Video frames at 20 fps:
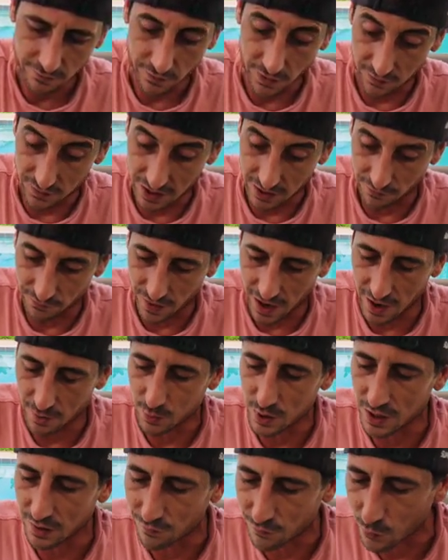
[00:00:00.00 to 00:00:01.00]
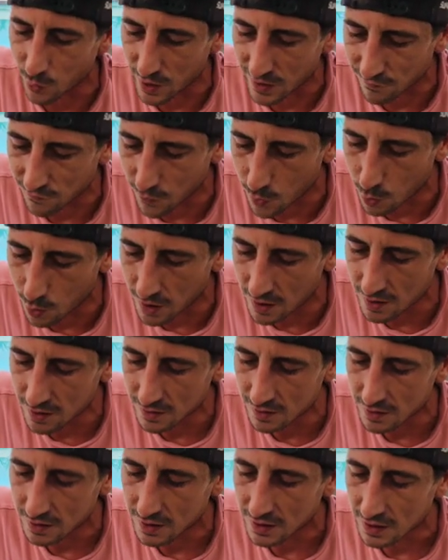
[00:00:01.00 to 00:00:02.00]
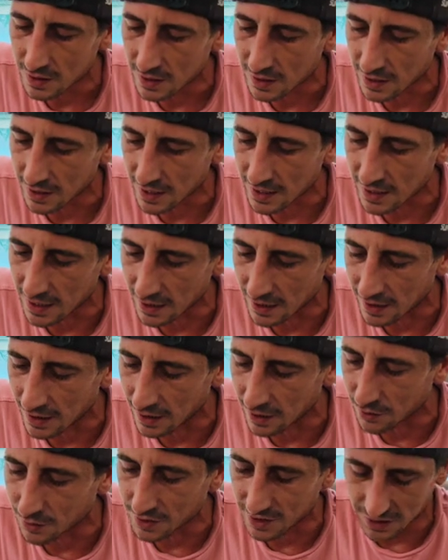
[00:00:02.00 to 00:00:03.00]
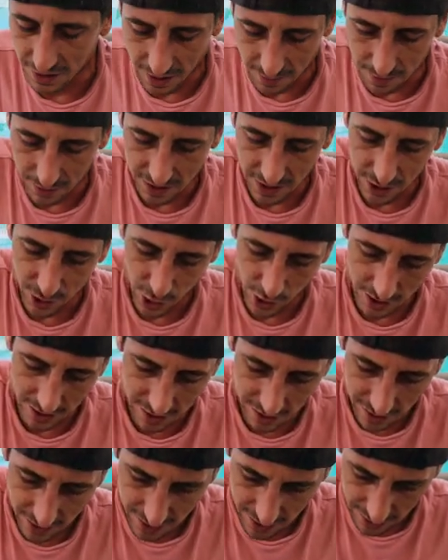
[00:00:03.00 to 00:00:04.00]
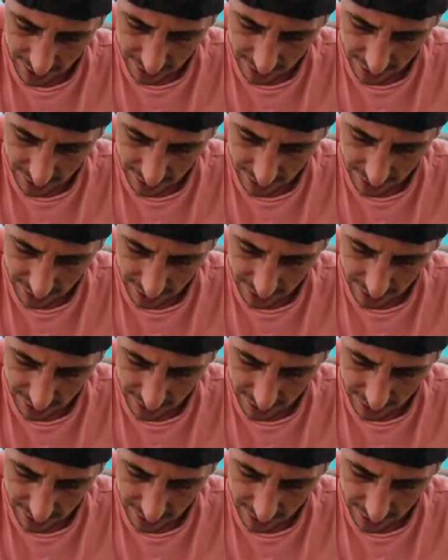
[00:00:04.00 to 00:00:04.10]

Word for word: 55, we need 44. Look at that, all the double digits.